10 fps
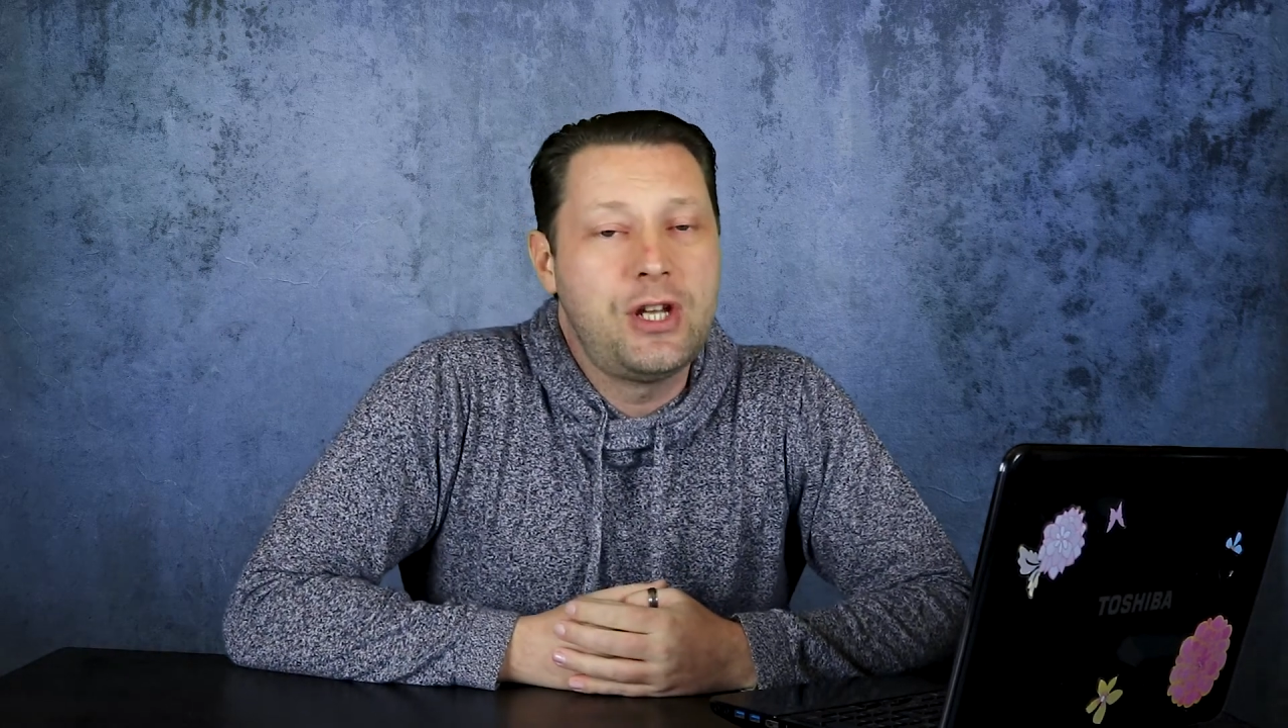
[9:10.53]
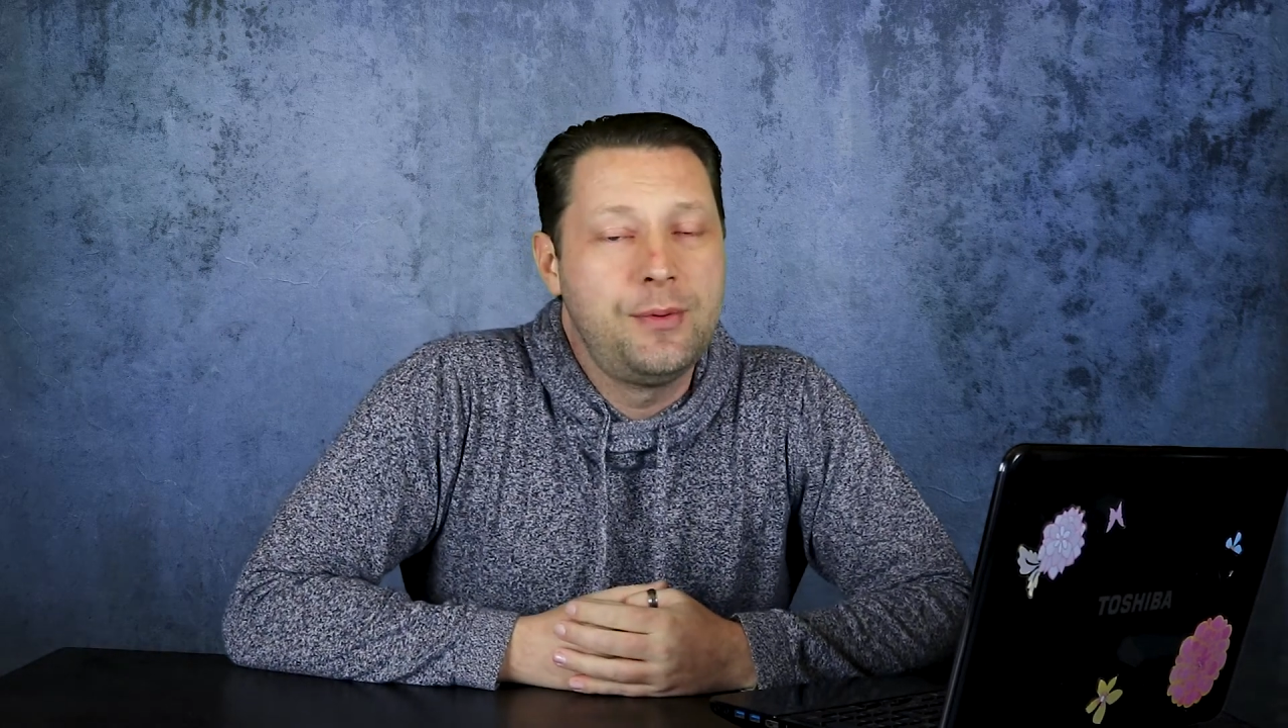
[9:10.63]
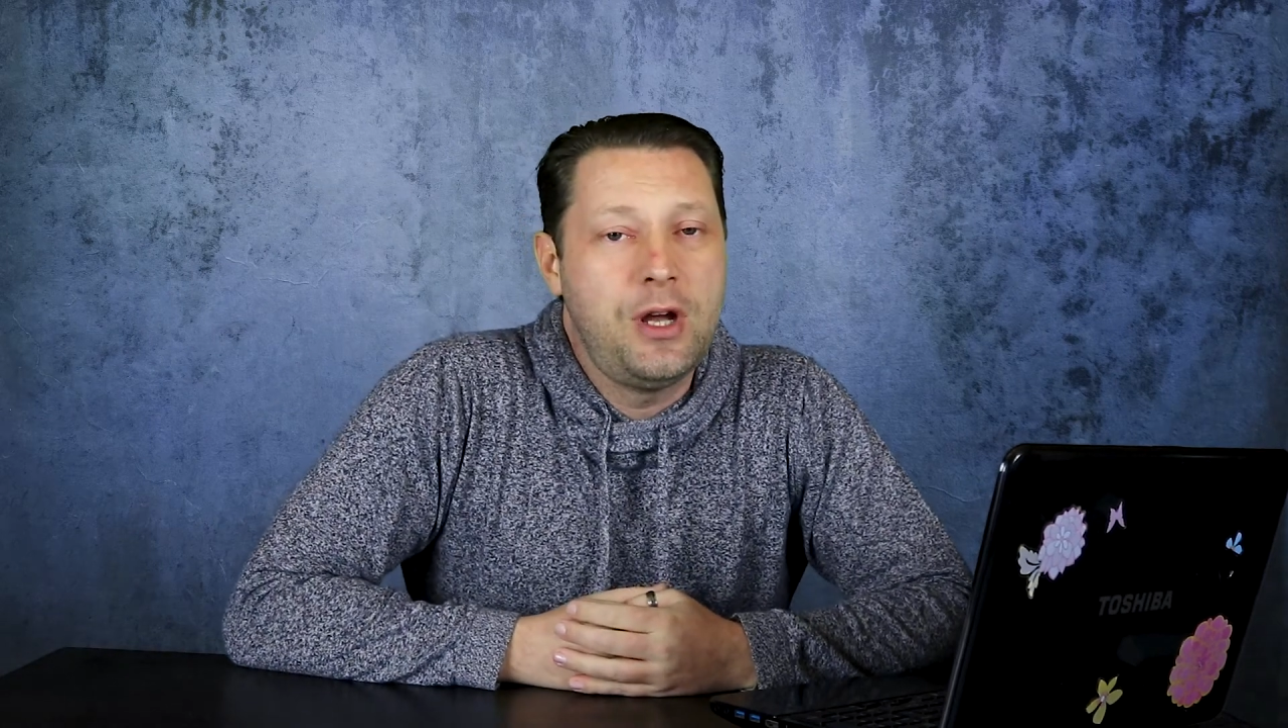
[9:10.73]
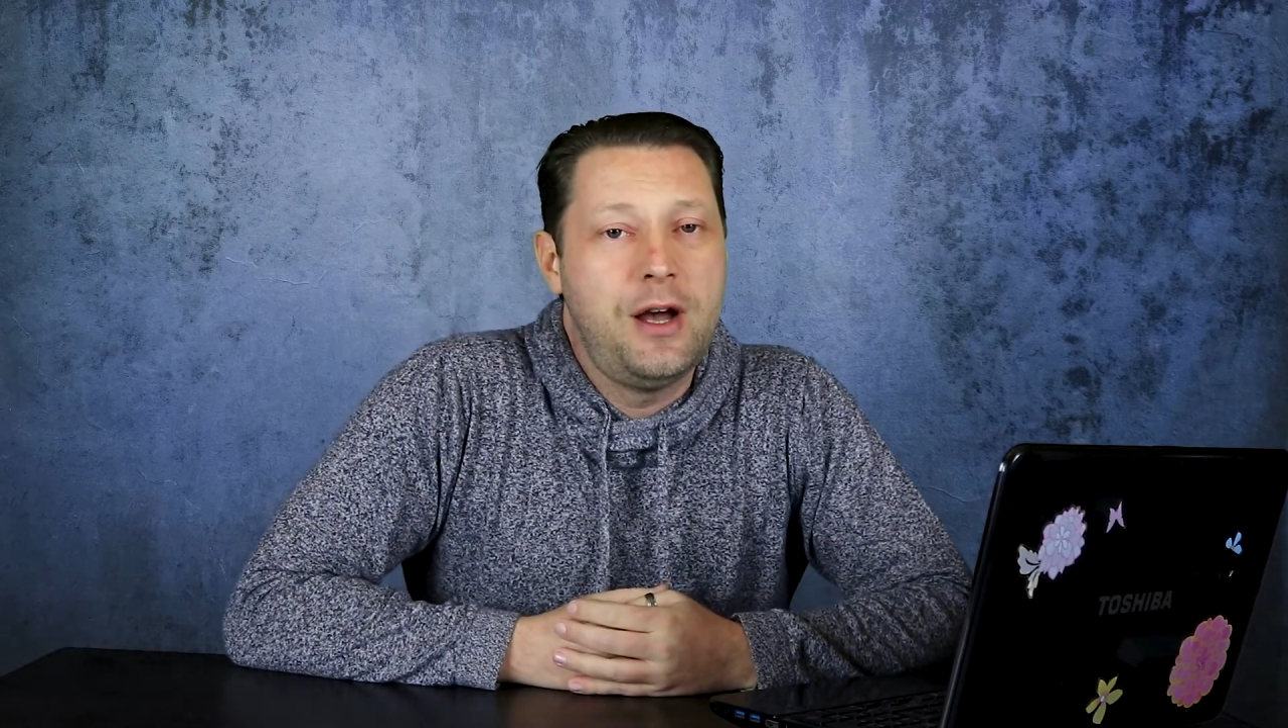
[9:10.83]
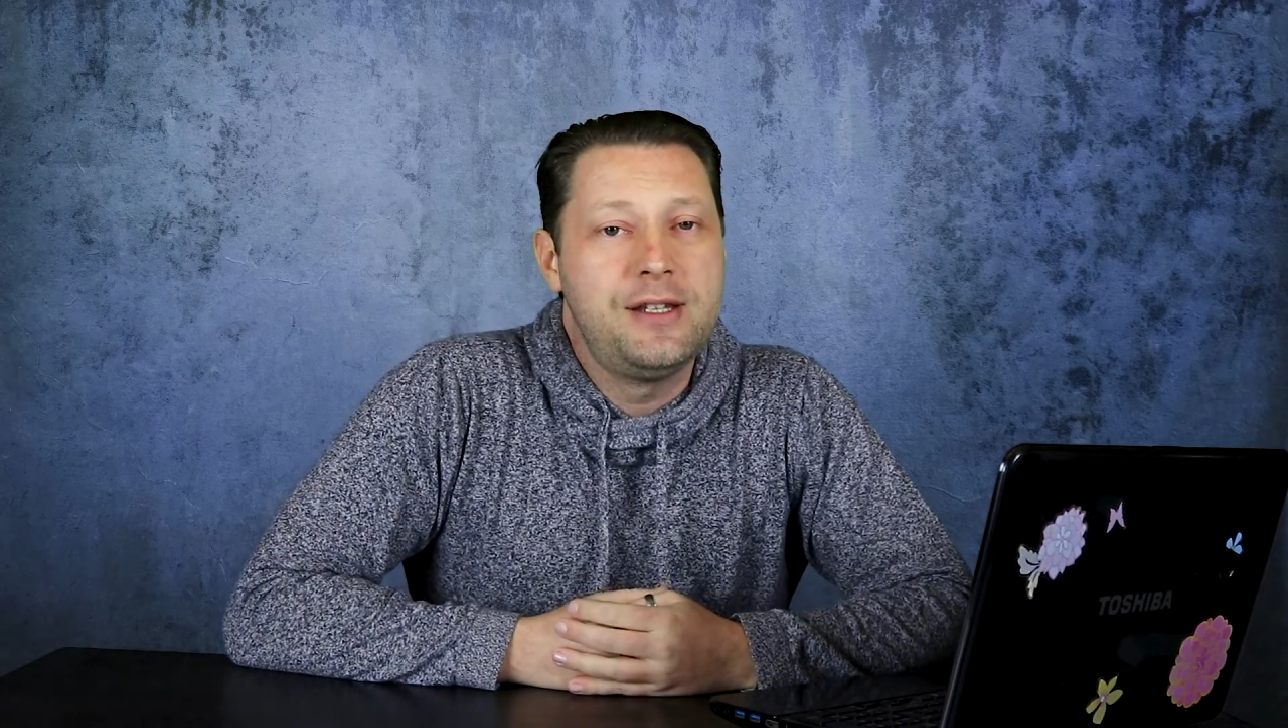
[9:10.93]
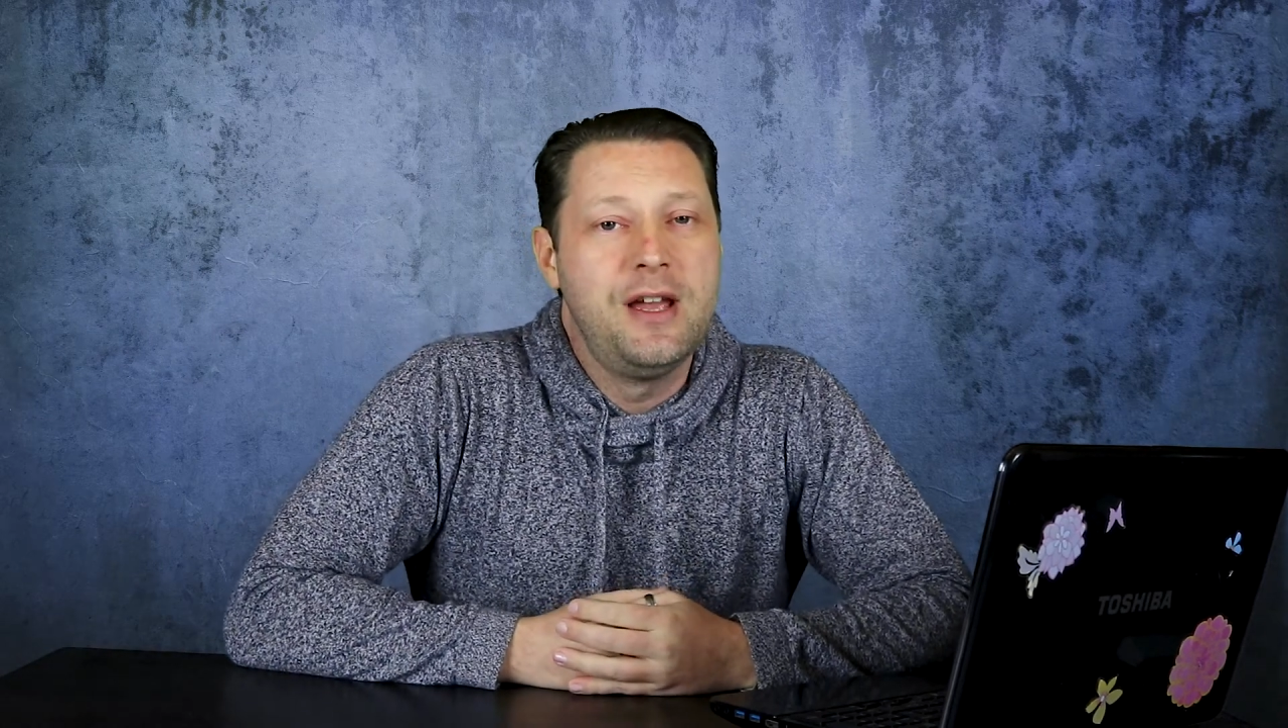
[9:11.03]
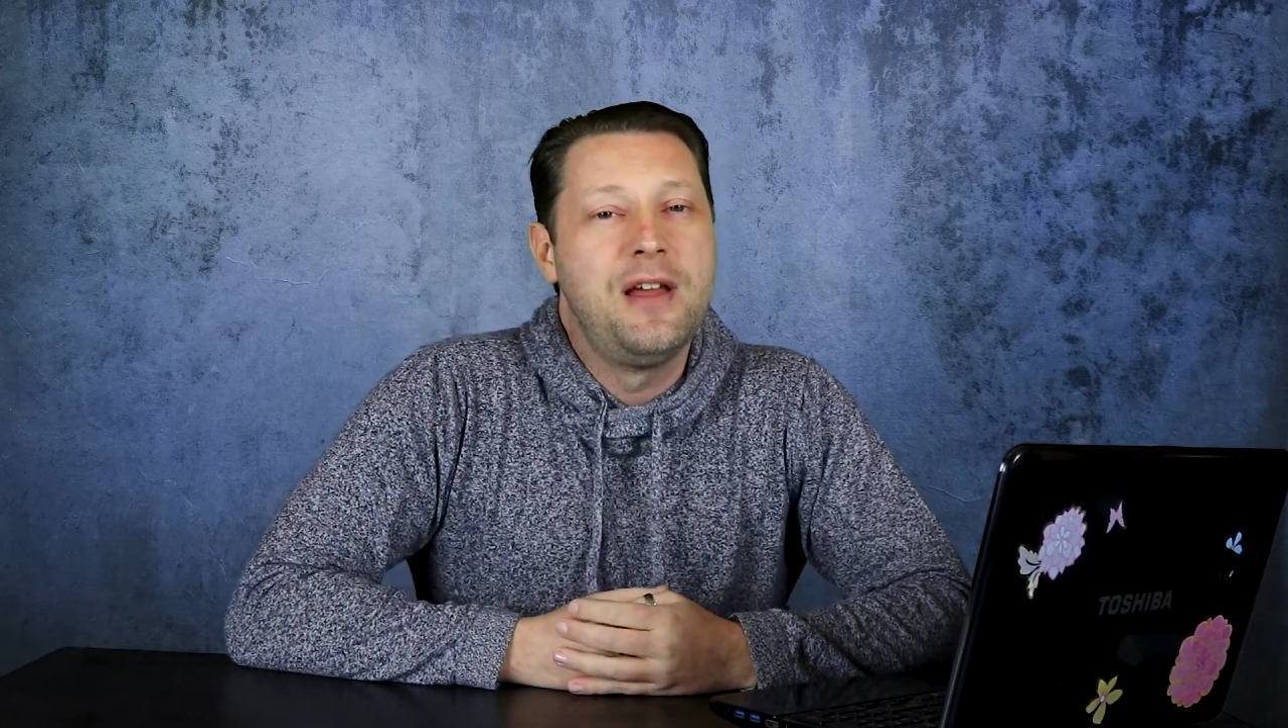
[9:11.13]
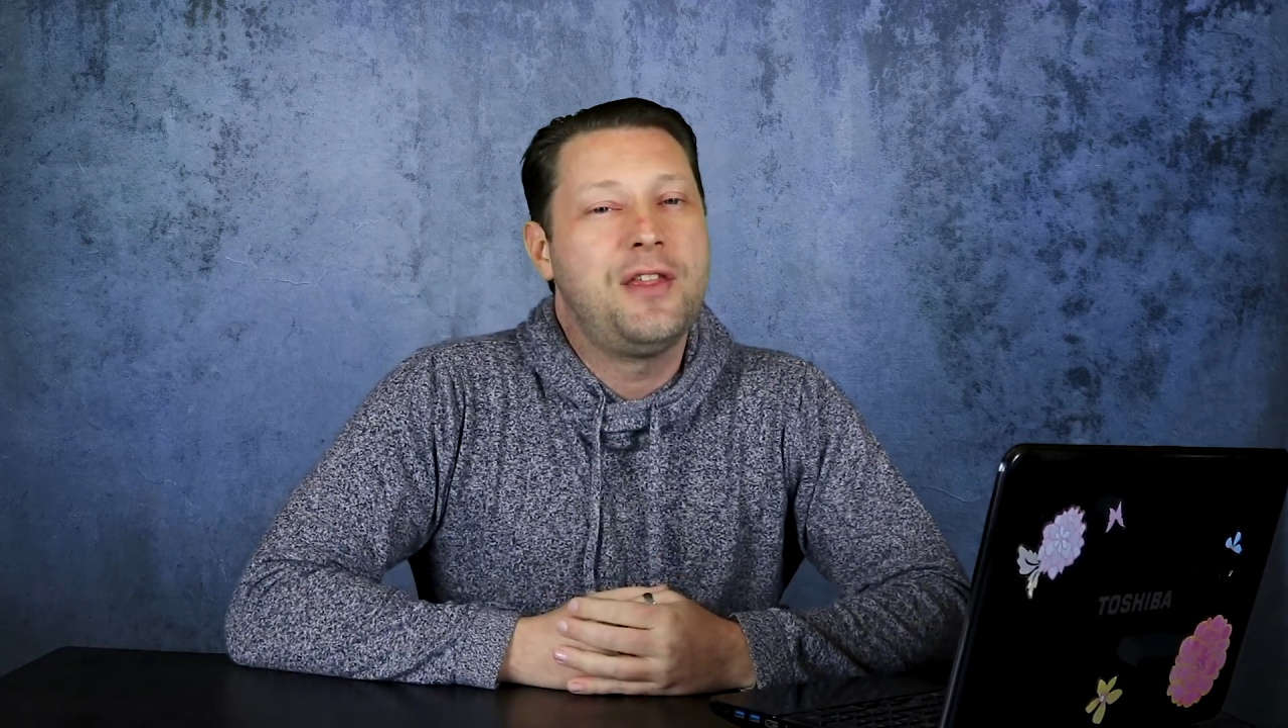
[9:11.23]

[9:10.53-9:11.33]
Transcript: time guys,